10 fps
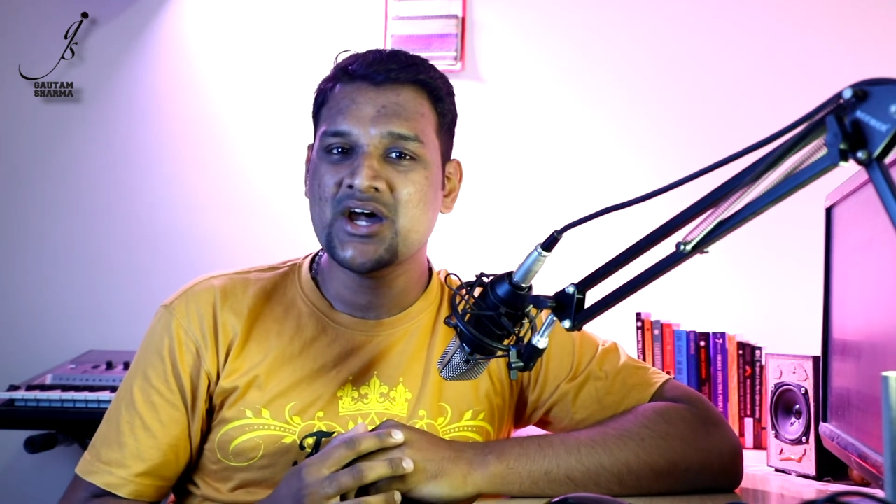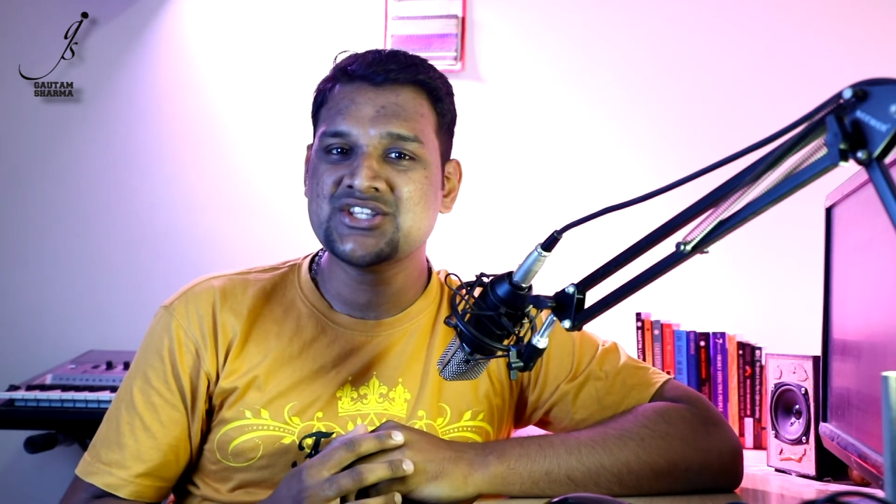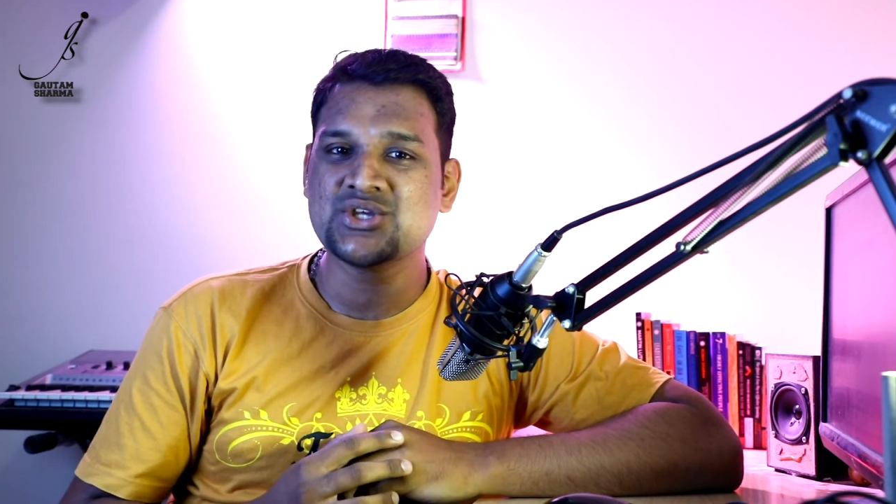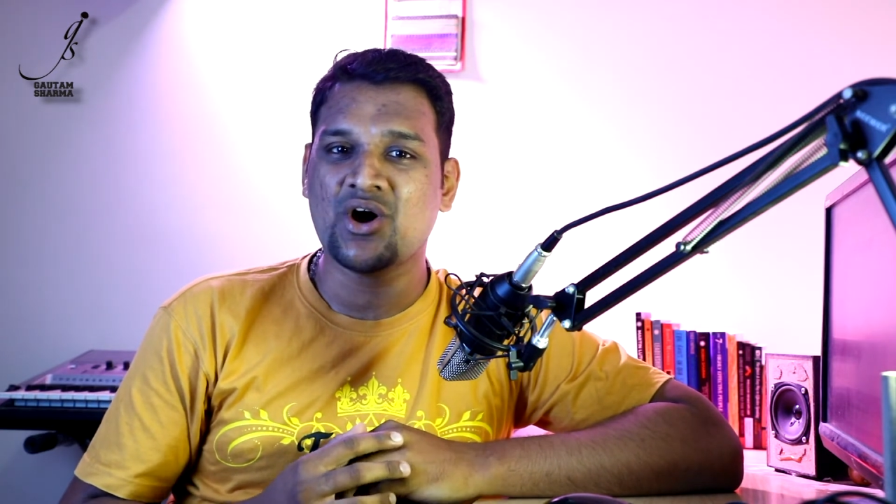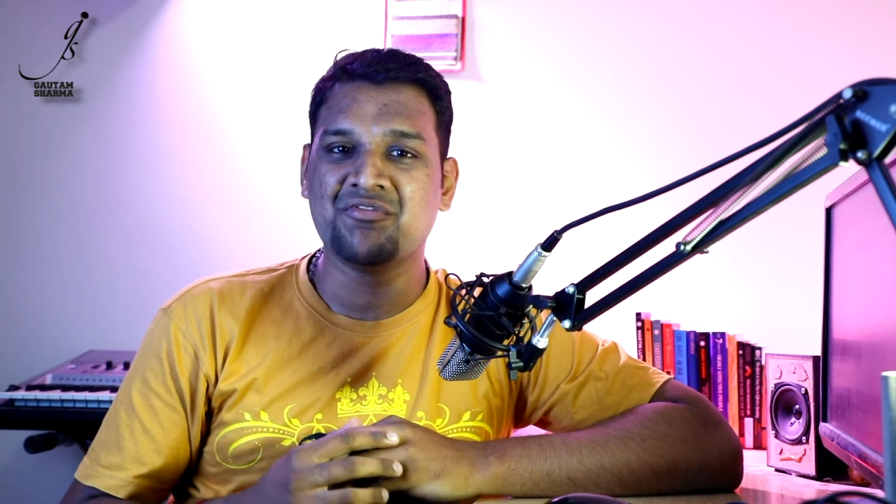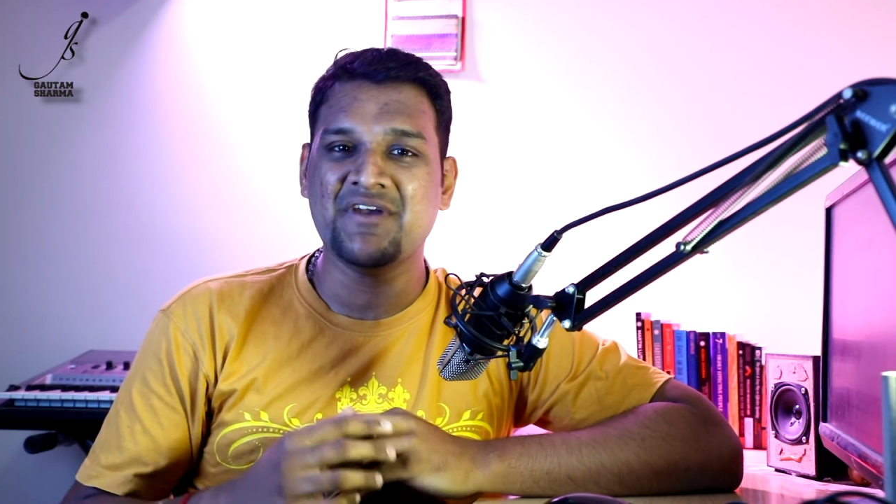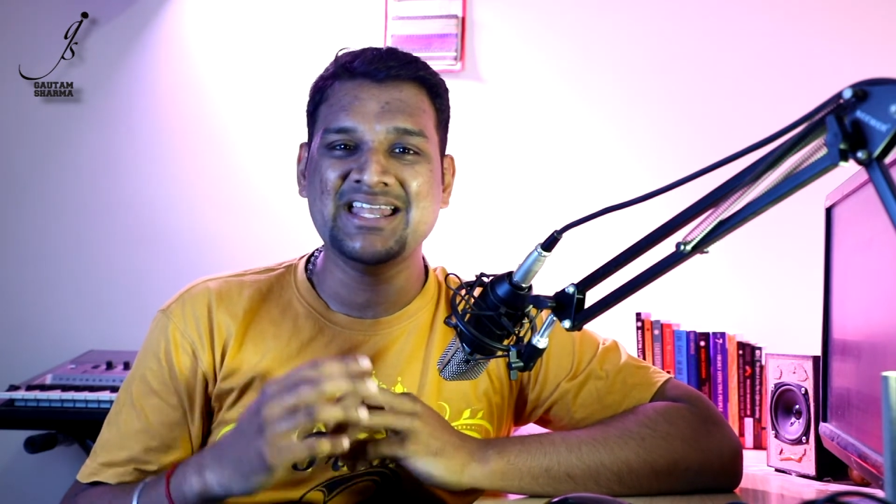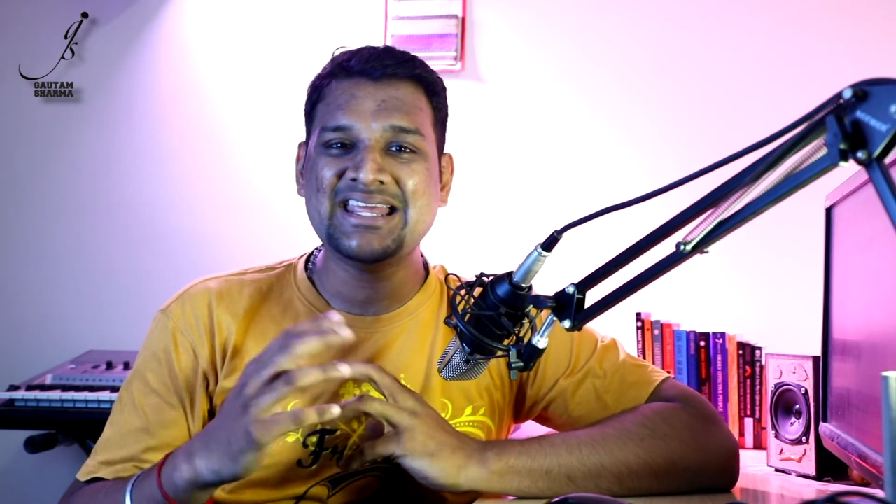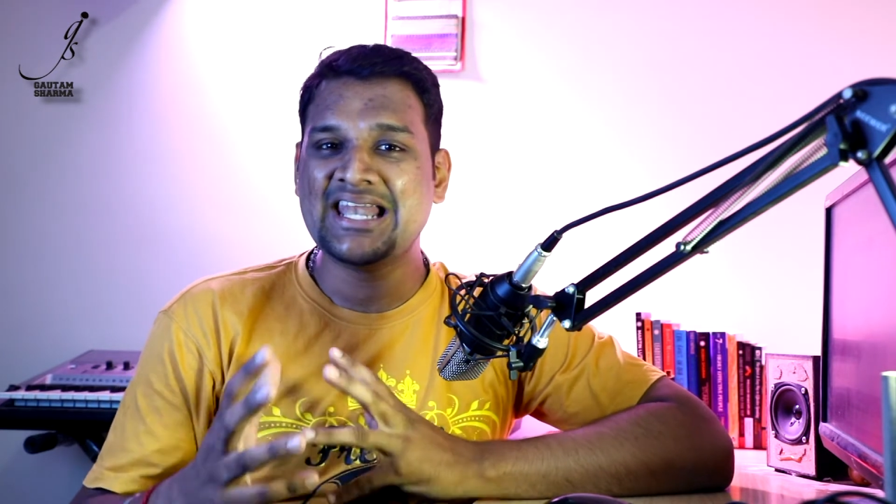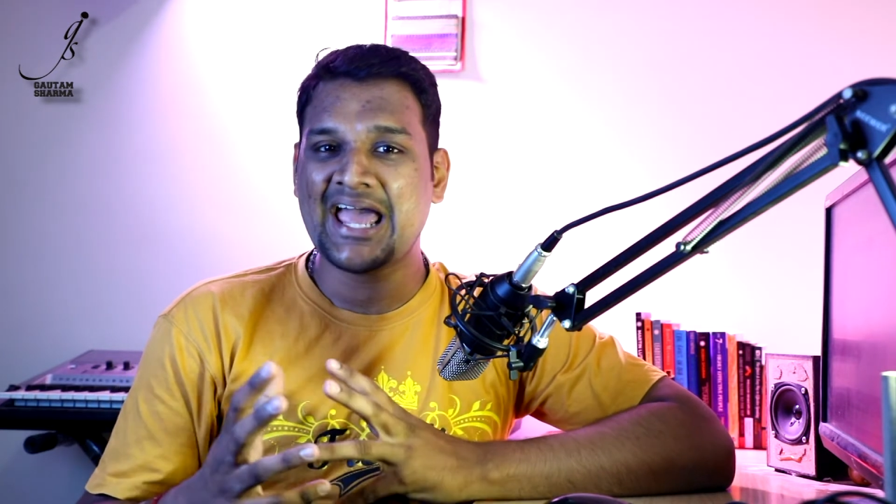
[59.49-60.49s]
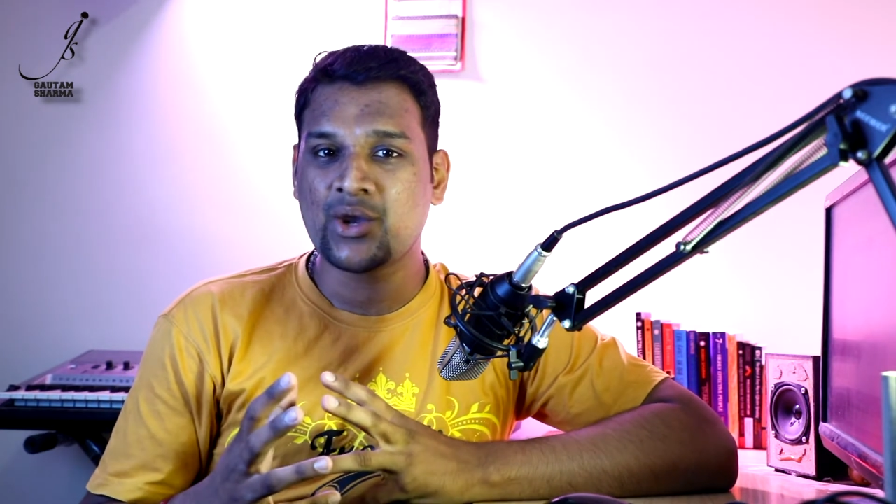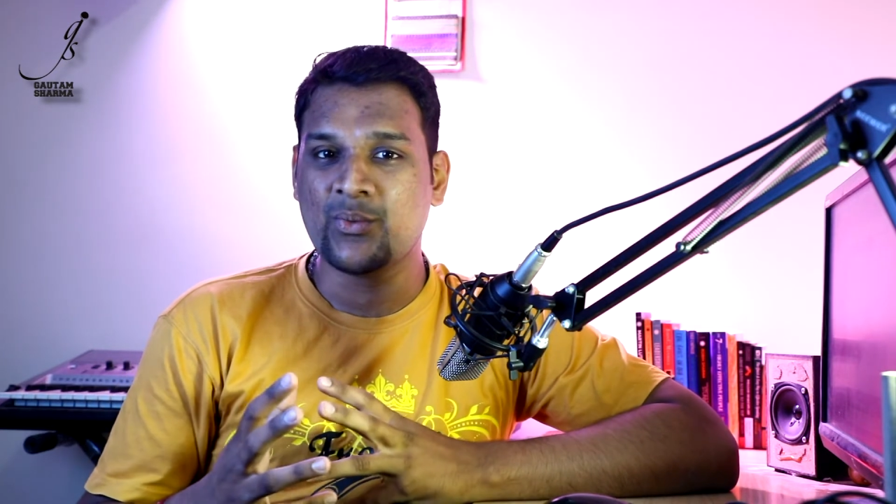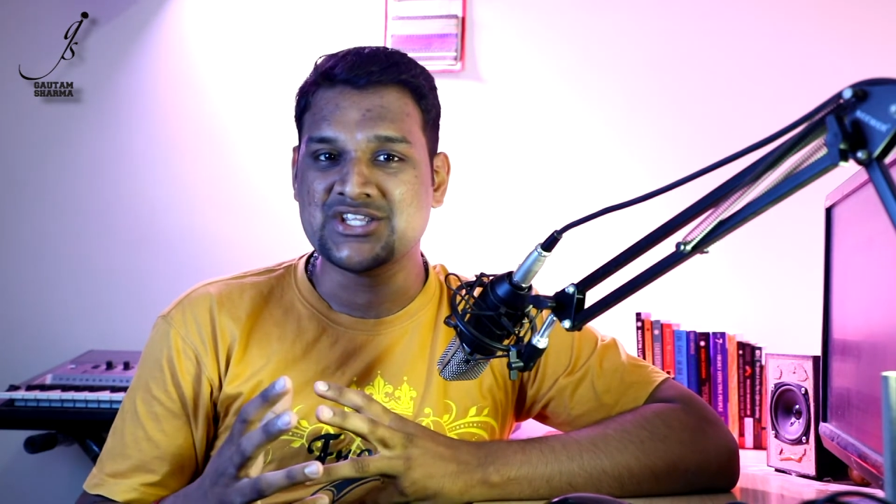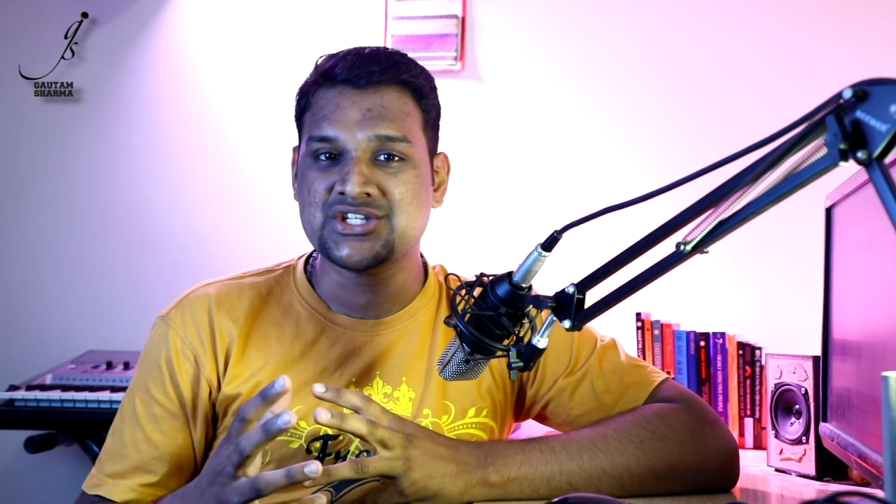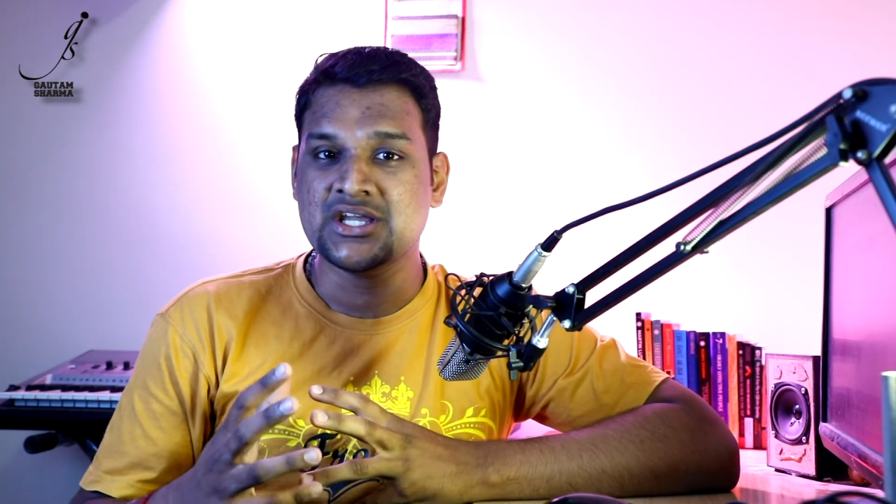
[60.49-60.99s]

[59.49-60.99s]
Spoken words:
words of any language